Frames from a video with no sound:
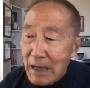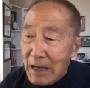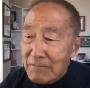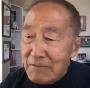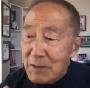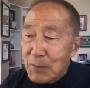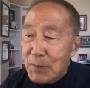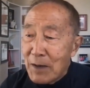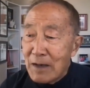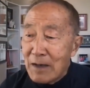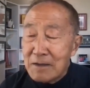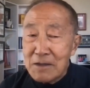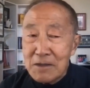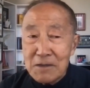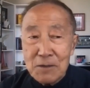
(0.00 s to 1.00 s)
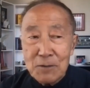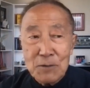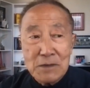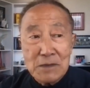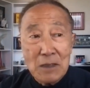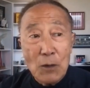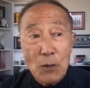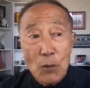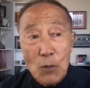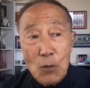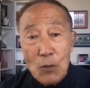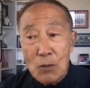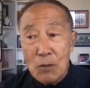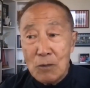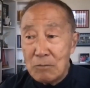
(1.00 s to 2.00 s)
Every politician will say,
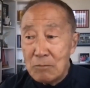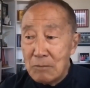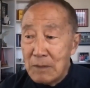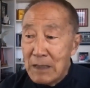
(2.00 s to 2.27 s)
oh,